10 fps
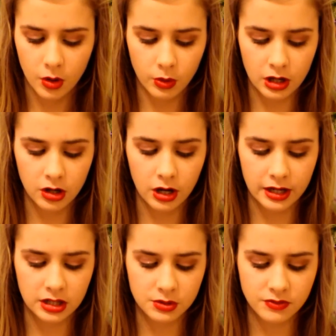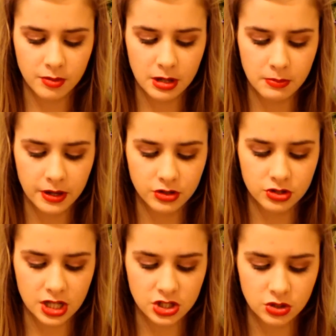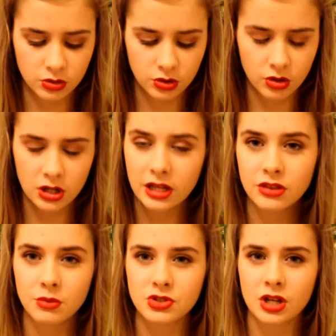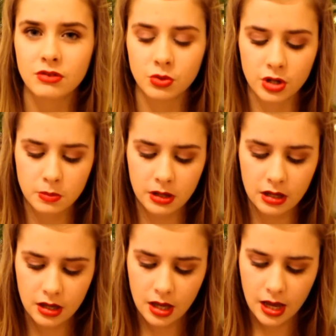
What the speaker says: what it looked like, and there wasn't very many pictures actually on Google either, which kind of annoyed me.